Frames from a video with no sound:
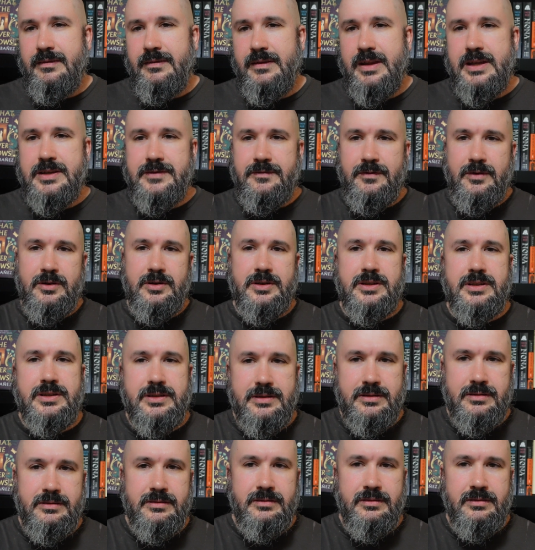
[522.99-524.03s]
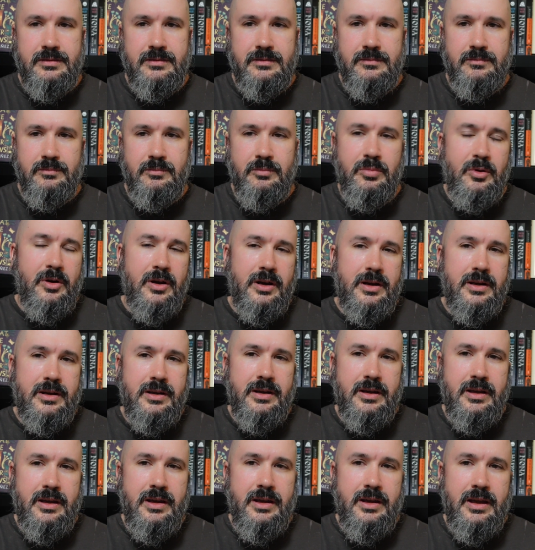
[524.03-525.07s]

this first book